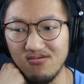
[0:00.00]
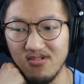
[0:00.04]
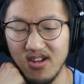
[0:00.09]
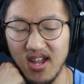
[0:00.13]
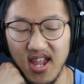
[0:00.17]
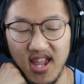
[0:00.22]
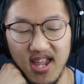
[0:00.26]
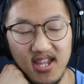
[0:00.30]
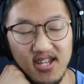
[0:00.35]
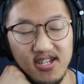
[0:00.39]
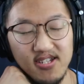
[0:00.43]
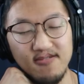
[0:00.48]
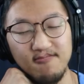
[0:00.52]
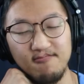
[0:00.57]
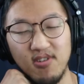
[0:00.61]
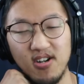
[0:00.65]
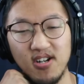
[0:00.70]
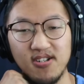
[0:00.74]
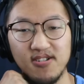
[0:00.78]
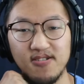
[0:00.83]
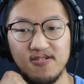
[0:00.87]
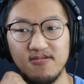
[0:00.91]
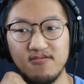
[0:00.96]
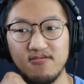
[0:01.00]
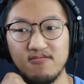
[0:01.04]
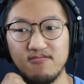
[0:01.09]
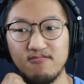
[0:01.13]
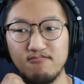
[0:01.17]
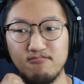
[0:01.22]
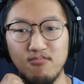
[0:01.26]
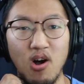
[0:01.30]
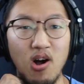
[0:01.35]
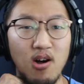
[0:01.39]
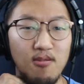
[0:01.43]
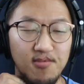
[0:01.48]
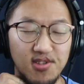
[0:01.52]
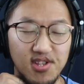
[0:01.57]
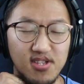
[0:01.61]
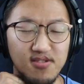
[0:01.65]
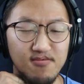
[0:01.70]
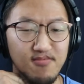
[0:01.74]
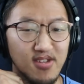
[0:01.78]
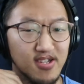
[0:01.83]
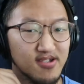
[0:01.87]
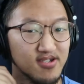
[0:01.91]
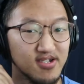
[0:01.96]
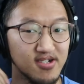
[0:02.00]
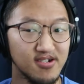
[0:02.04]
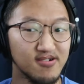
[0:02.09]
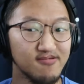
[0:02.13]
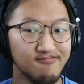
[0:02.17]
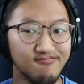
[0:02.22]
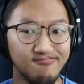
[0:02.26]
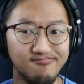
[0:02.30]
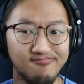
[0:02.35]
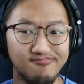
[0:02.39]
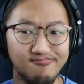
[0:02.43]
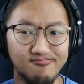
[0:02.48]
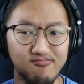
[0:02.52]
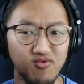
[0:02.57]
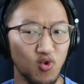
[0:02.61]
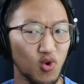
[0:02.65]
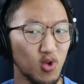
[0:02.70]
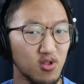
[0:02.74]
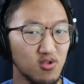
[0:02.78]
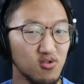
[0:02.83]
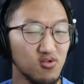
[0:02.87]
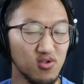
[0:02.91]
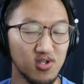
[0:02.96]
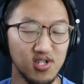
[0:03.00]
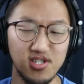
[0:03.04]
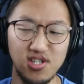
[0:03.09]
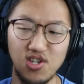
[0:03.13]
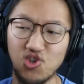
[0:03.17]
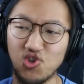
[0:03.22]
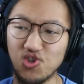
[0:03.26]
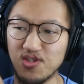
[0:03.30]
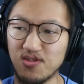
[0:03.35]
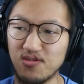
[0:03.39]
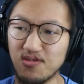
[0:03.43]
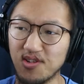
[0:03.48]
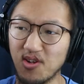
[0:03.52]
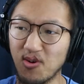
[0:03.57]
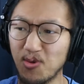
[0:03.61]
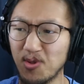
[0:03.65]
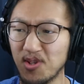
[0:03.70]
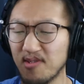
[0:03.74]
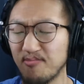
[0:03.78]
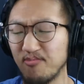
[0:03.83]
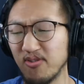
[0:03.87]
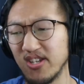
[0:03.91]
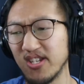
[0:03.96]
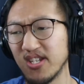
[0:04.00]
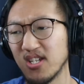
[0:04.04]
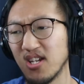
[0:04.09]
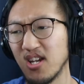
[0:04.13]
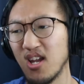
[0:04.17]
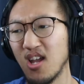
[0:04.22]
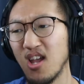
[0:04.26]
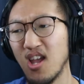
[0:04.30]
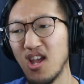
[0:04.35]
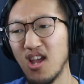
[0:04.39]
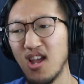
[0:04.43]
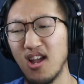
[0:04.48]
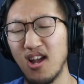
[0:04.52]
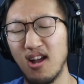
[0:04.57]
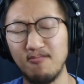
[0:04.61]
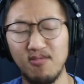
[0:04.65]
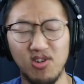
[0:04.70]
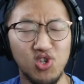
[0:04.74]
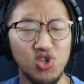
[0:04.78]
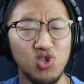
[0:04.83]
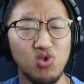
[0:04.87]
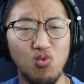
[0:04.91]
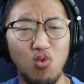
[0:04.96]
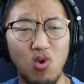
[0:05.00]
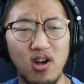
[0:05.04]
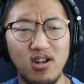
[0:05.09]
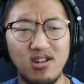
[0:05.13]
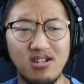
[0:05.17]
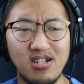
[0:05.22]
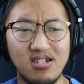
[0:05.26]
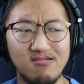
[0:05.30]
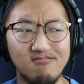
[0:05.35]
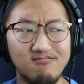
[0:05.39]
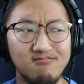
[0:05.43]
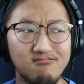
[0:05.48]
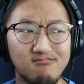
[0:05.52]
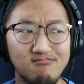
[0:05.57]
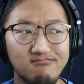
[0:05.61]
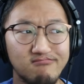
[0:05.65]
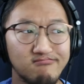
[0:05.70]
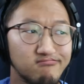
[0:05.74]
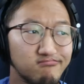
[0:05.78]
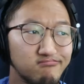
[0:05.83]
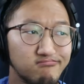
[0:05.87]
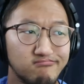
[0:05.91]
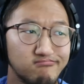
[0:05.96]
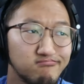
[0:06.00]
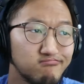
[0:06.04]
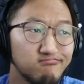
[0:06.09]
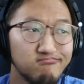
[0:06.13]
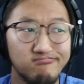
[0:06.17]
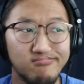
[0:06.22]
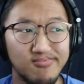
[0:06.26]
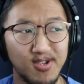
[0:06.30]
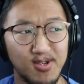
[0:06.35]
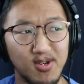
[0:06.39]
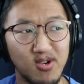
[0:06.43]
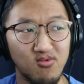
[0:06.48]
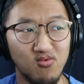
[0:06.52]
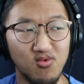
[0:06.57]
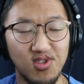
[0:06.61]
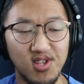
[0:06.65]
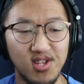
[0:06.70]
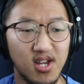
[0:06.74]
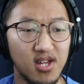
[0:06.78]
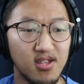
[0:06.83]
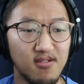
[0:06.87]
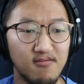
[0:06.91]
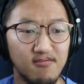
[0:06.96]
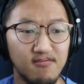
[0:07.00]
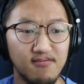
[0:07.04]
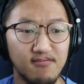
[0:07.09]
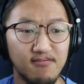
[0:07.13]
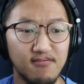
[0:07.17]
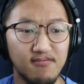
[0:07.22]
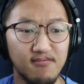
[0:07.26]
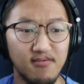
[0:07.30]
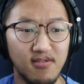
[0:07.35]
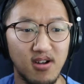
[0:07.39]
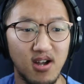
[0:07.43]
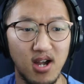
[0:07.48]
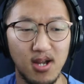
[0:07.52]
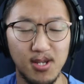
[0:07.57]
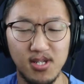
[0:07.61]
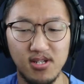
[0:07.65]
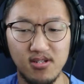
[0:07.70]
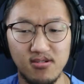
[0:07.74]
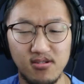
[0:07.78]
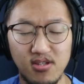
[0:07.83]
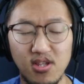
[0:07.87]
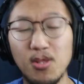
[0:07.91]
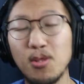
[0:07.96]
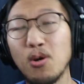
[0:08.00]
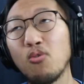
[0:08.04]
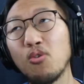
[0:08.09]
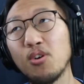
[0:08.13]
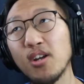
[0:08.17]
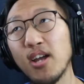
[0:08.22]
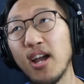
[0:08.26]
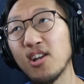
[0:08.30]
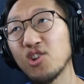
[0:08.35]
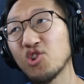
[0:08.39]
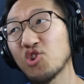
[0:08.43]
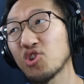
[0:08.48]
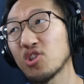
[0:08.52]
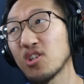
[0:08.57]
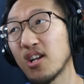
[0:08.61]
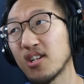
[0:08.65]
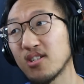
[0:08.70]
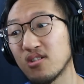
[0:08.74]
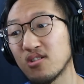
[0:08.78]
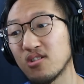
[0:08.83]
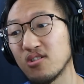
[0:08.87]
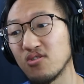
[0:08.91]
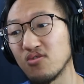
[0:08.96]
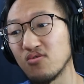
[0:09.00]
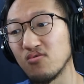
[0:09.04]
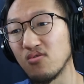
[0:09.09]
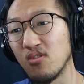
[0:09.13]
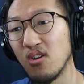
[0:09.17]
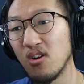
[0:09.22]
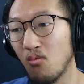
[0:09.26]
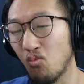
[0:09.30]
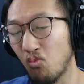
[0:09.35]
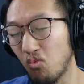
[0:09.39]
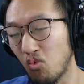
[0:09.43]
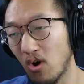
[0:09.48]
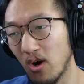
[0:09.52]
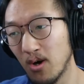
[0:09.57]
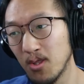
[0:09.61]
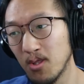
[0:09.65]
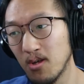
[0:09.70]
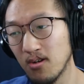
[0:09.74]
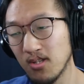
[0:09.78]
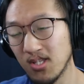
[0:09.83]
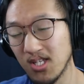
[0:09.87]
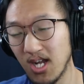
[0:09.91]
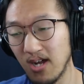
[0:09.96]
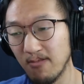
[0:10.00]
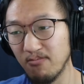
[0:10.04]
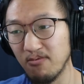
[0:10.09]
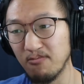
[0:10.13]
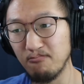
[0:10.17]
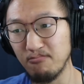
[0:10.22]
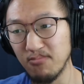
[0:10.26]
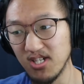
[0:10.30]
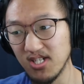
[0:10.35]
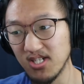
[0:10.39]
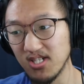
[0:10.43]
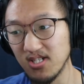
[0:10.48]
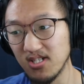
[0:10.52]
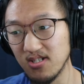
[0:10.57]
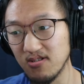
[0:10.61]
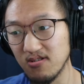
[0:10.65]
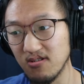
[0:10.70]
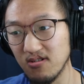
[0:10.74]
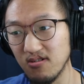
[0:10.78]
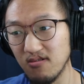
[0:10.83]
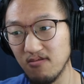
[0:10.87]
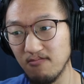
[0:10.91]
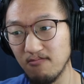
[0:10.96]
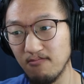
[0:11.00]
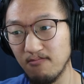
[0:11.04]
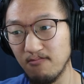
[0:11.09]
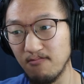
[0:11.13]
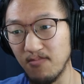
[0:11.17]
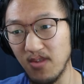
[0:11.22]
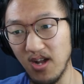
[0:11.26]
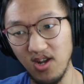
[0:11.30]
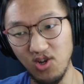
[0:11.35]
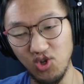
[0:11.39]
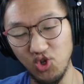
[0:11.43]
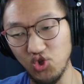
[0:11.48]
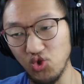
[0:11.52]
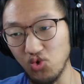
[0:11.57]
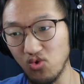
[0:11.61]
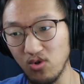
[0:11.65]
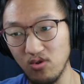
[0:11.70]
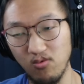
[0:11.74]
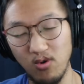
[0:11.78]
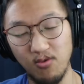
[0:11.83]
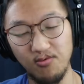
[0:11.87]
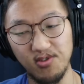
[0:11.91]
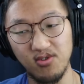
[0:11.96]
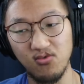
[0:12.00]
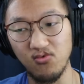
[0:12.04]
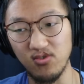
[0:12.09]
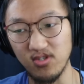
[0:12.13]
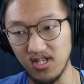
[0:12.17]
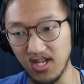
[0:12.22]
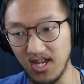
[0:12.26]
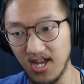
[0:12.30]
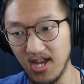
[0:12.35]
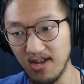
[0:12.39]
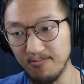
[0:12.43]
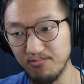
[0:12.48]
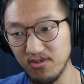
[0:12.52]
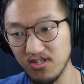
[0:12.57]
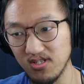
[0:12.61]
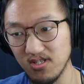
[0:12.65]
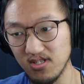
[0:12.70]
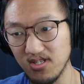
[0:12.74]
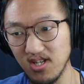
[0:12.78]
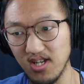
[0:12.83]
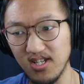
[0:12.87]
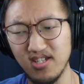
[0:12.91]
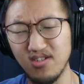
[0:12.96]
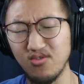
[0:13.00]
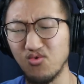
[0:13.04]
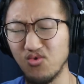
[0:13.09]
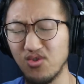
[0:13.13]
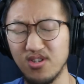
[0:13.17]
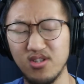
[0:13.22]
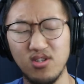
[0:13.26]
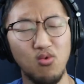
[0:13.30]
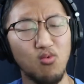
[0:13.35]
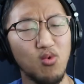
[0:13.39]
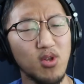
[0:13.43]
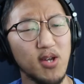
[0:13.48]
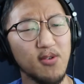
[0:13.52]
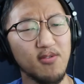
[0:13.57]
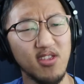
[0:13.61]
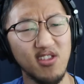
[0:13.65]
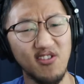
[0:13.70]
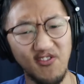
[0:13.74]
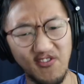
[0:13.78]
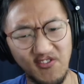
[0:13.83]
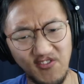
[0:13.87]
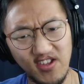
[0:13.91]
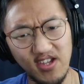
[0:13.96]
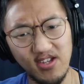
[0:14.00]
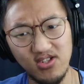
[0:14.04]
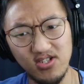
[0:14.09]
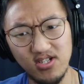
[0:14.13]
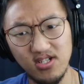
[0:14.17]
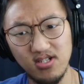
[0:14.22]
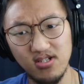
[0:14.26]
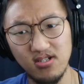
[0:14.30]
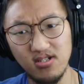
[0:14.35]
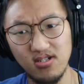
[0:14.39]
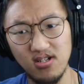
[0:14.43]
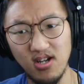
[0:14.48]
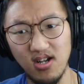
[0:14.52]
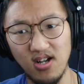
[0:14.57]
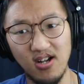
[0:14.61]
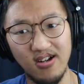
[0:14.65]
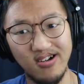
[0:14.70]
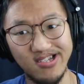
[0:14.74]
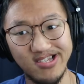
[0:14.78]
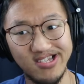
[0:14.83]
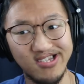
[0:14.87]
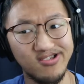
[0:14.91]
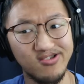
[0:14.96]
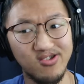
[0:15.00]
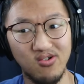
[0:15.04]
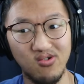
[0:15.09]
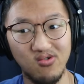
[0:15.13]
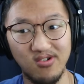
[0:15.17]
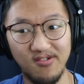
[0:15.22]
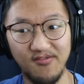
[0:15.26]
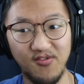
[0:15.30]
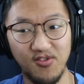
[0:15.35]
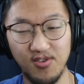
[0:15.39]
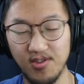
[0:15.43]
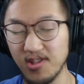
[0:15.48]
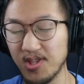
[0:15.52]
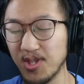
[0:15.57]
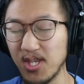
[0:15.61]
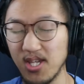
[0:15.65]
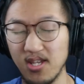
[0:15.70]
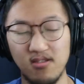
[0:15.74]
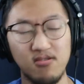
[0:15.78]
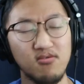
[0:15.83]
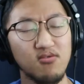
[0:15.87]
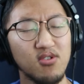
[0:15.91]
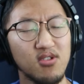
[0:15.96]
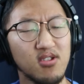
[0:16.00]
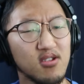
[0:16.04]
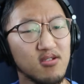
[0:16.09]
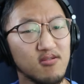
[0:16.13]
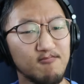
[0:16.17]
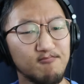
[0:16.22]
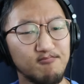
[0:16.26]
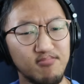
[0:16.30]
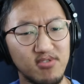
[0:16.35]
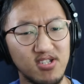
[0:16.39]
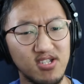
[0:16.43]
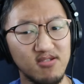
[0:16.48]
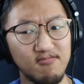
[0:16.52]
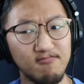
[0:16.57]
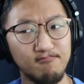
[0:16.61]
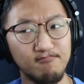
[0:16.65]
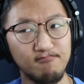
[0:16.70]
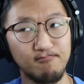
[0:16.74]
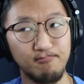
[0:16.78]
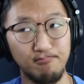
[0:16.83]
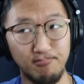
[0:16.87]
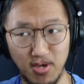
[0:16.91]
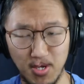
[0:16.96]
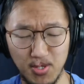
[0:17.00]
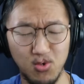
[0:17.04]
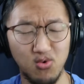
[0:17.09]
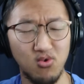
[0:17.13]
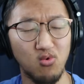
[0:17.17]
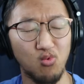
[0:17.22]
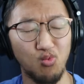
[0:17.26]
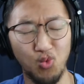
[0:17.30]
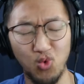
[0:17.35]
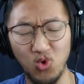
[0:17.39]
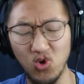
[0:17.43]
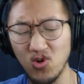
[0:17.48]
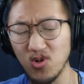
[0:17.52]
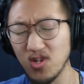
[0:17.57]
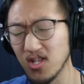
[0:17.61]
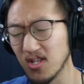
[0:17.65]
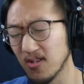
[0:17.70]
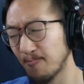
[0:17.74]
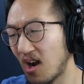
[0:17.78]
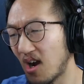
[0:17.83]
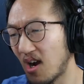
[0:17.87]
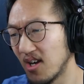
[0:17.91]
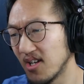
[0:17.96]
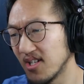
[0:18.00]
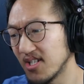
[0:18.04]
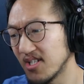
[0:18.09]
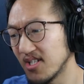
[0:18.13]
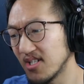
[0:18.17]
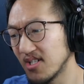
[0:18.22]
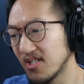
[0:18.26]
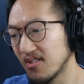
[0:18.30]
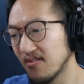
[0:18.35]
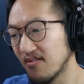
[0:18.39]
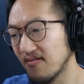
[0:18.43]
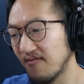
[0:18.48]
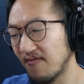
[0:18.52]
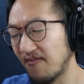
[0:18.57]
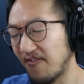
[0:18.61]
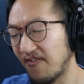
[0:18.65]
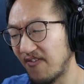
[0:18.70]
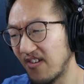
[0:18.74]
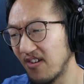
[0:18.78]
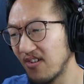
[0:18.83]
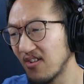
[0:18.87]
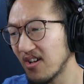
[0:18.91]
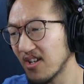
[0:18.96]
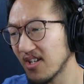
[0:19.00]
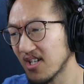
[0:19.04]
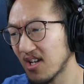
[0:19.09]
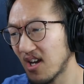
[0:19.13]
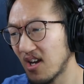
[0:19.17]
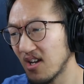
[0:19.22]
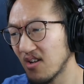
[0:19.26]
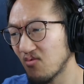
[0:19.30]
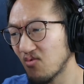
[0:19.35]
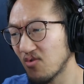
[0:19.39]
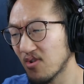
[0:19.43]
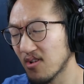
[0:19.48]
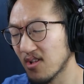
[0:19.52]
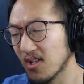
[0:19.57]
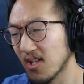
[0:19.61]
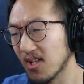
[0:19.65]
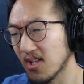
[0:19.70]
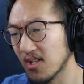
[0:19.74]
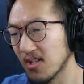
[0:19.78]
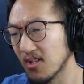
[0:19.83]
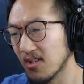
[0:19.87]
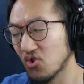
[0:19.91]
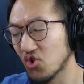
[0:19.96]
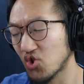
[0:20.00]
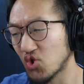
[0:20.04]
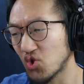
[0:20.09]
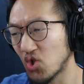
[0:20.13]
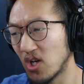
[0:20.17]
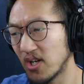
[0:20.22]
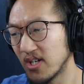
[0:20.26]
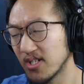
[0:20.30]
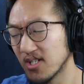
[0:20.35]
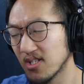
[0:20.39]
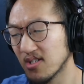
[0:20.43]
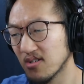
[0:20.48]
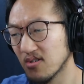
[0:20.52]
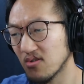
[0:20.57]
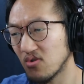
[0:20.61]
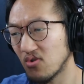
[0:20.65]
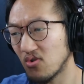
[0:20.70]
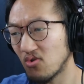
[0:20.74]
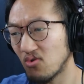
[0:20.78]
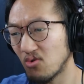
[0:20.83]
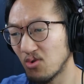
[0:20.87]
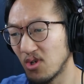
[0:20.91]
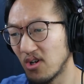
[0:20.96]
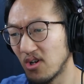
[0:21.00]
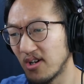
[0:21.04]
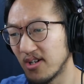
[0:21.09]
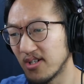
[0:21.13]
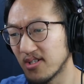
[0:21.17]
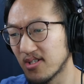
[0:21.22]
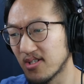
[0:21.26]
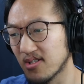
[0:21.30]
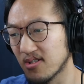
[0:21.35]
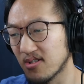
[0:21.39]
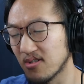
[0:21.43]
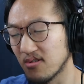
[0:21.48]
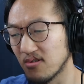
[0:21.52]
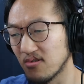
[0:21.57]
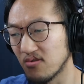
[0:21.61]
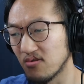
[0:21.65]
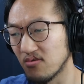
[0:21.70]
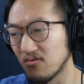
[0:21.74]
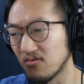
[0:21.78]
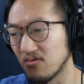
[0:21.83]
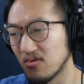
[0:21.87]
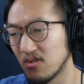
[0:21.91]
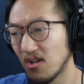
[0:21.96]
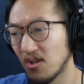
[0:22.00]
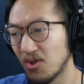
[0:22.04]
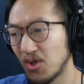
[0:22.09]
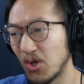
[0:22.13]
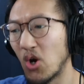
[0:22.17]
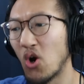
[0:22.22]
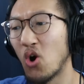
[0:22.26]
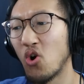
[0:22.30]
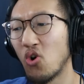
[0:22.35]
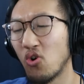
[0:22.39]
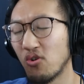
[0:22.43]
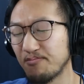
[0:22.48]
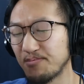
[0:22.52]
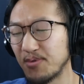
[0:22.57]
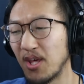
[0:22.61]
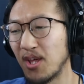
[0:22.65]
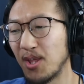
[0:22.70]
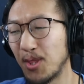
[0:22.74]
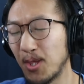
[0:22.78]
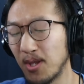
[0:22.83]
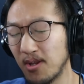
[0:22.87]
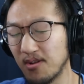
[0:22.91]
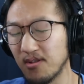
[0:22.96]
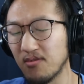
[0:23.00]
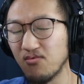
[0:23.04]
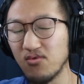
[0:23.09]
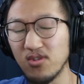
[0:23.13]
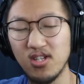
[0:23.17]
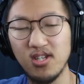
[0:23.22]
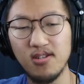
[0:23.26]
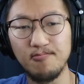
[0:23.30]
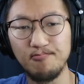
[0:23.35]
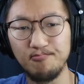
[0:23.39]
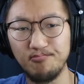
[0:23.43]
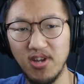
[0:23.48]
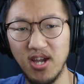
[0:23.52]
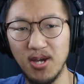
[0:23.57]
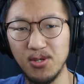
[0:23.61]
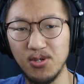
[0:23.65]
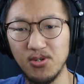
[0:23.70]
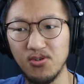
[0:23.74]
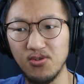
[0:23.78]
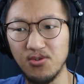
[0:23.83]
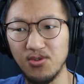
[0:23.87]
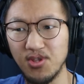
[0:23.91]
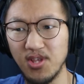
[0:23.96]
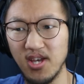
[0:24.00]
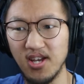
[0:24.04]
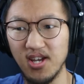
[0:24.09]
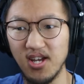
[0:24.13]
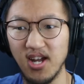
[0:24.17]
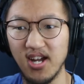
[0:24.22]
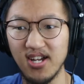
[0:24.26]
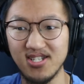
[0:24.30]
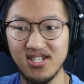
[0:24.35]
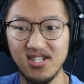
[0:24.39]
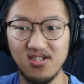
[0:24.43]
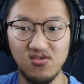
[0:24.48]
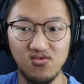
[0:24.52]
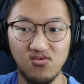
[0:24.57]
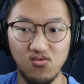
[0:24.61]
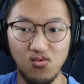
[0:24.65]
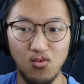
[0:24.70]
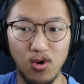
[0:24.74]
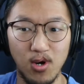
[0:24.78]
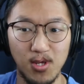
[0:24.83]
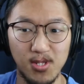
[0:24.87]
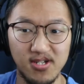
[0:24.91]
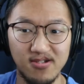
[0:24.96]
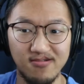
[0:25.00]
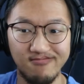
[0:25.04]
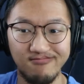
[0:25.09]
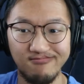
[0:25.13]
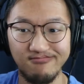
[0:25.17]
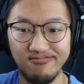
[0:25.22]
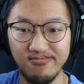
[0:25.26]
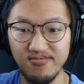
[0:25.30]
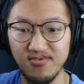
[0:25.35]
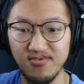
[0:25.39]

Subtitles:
hey, my mom's in like a critical condition, so to speak. I'm not sure why I, was kind of hiding. You know what? Actually, I do. One, on top of me not sure what was going to happen, I didn't really know what I was feeling. I didn't know if it was things were going to be better or worse. I feel like I was trying to hold on to the hope that things would get better, that I didn't want to,